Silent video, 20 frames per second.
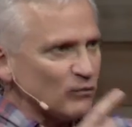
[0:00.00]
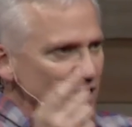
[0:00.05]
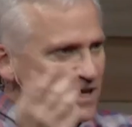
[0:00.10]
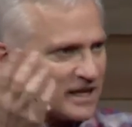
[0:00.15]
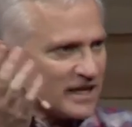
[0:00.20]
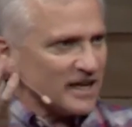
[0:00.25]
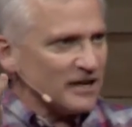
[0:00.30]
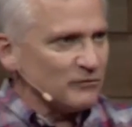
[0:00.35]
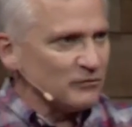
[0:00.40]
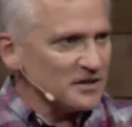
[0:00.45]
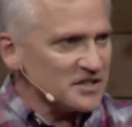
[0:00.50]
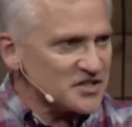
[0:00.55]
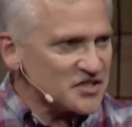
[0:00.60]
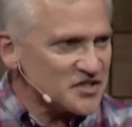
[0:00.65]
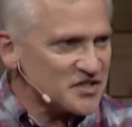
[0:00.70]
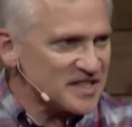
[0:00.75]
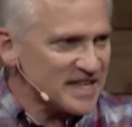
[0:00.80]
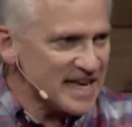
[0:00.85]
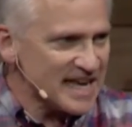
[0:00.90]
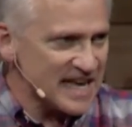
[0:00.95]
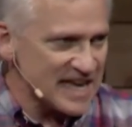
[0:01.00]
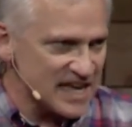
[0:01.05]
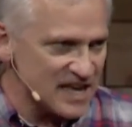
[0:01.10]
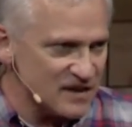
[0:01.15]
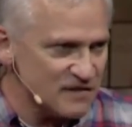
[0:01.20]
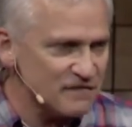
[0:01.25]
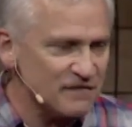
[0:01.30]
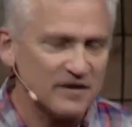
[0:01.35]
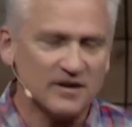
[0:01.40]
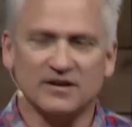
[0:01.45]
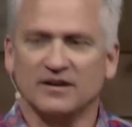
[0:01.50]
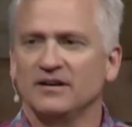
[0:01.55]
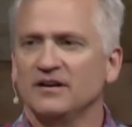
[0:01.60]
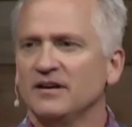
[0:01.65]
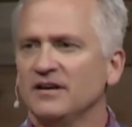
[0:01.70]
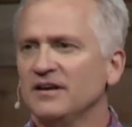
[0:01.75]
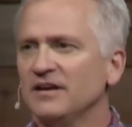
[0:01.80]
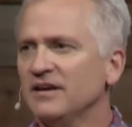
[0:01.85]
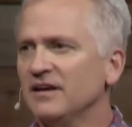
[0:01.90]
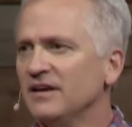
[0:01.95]
we can receive
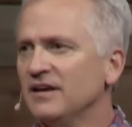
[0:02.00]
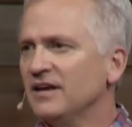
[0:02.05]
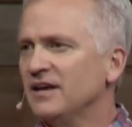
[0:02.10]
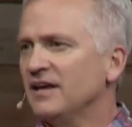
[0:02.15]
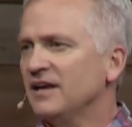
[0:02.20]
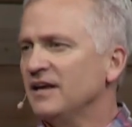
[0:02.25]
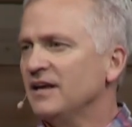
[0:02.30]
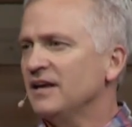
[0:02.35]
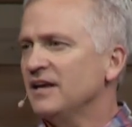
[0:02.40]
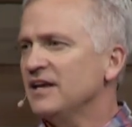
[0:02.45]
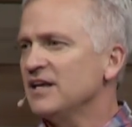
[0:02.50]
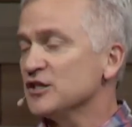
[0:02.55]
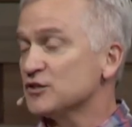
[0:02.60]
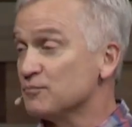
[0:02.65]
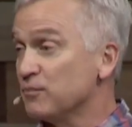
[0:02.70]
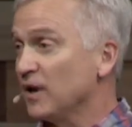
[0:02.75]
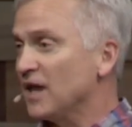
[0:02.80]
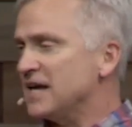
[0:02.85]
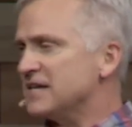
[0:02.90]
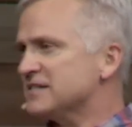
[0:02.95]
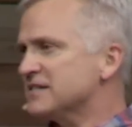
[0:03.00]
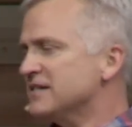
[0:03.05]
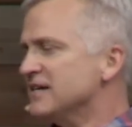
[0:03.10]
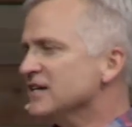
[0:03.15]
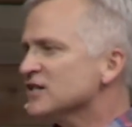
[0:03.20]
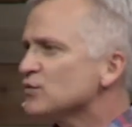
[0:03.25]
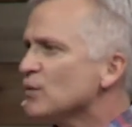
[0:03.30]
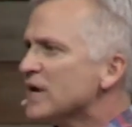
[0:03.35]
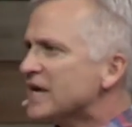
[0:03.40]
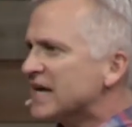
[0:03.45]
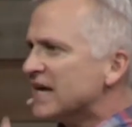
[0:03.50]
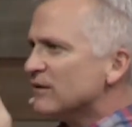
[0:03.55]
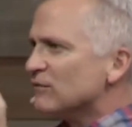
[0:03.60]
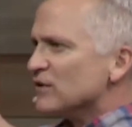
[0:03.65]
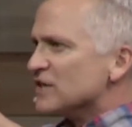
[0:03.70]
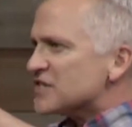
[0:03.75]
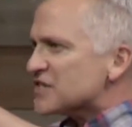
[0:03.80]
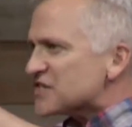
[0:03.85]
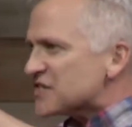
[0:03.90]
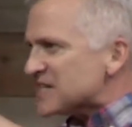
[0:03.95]
His blessings, we can
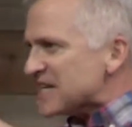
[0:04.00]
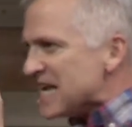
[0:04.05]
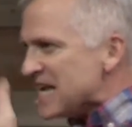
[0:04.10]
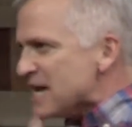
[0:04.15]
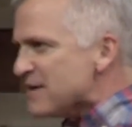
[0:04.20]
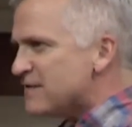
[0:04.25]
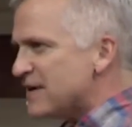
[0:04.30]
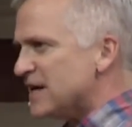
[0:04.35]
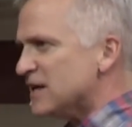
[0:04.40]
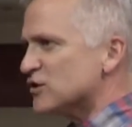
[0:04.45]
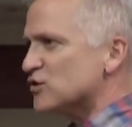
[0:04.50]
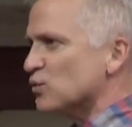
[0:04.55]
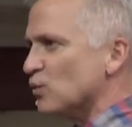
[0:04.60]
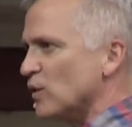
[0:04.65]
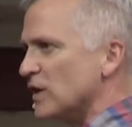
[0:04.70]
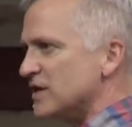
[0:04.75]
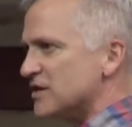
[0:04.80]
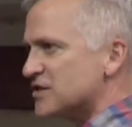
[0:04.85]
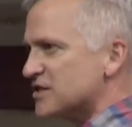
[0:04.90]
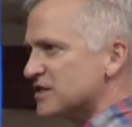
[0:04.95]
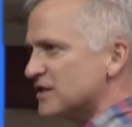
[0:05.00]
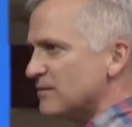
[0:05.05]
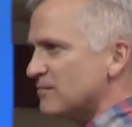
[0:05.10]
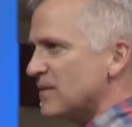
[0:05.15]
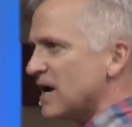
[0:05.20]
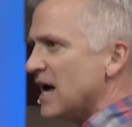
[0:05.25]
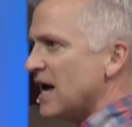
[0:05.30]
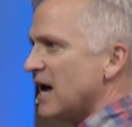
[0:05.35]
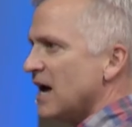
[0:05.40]
receive His wisdom.